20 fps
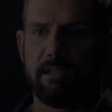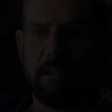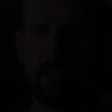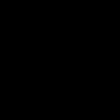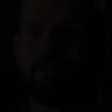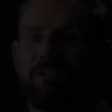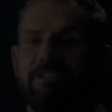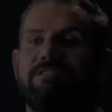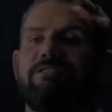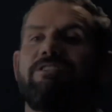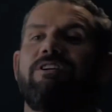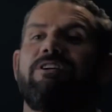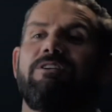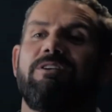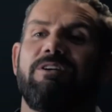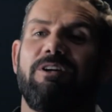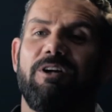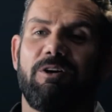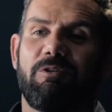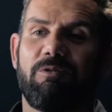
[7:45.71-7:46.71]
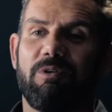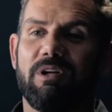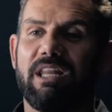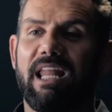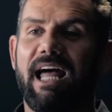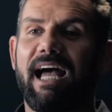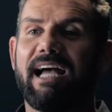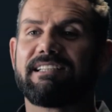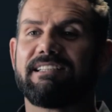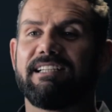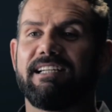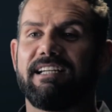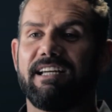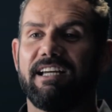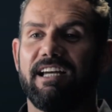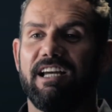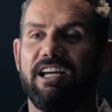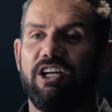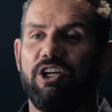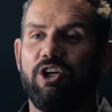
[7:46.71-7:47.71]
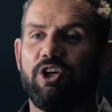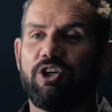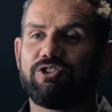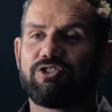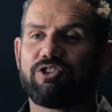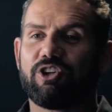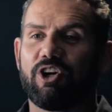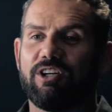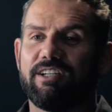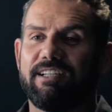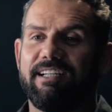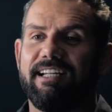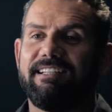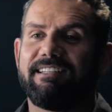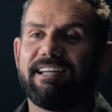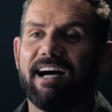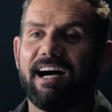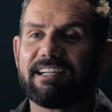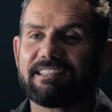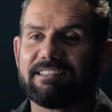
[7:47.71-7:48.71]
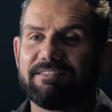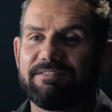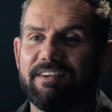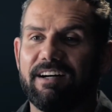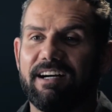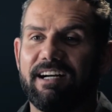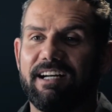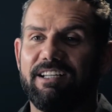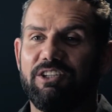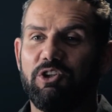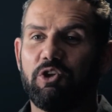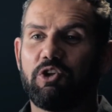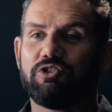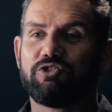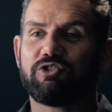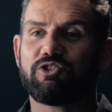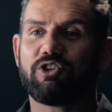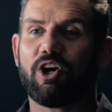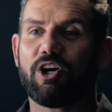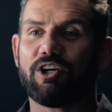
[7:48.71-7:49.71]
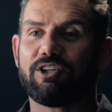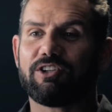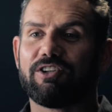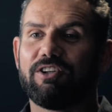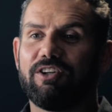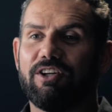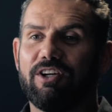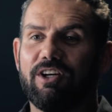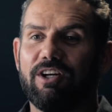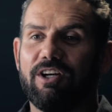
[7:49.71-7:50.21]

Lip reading: So you can start relaxing, you can start detoxifying, you can start